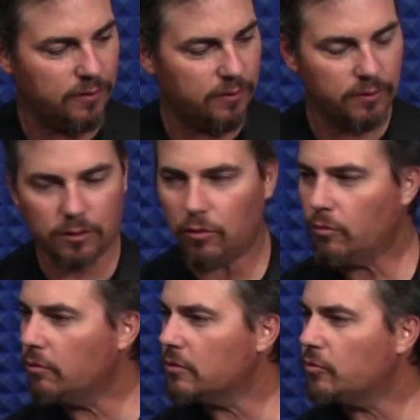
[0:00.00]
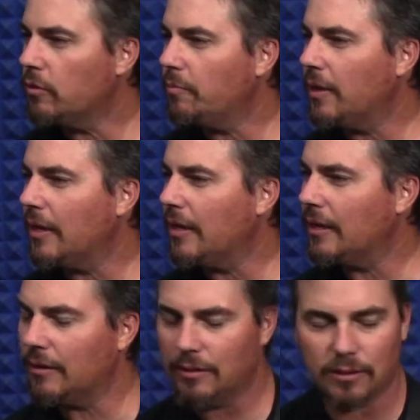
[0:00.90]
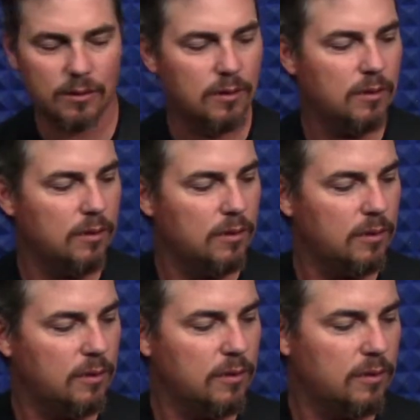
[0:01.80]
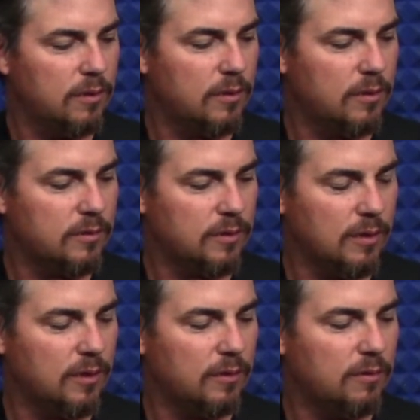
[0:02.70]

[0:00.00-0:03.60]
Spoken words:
The chords would be, let's see here.